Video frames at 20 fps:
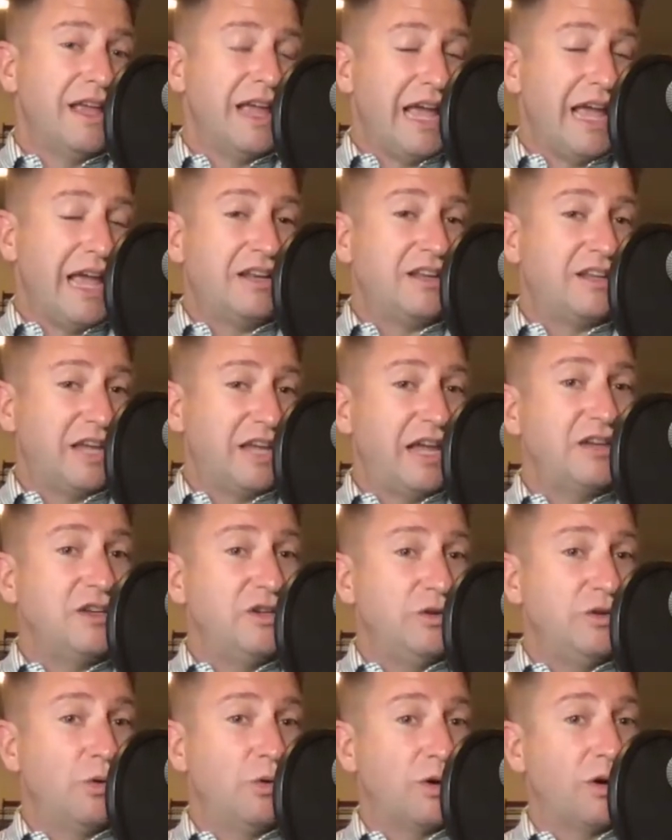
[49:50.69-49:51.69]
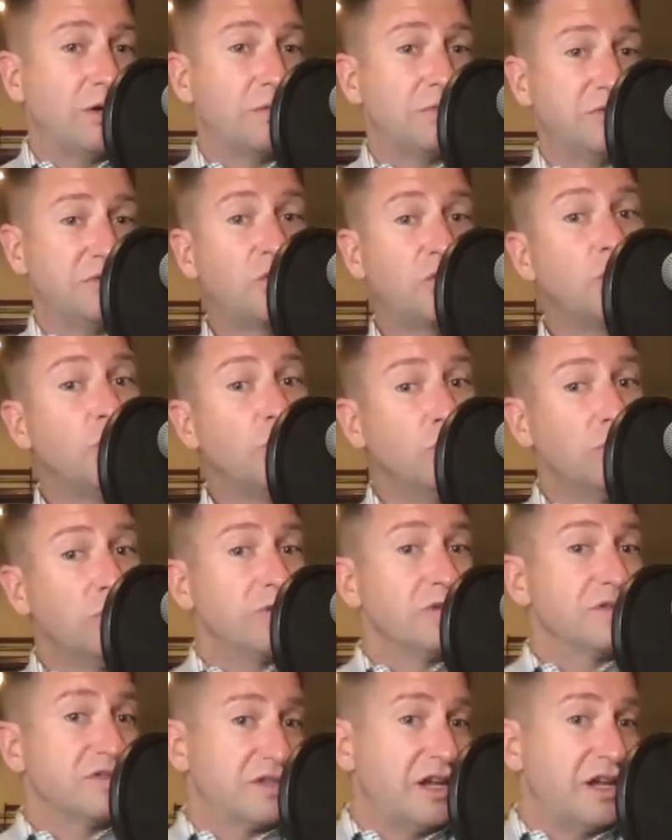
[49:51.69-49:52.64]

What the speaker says: and can your tools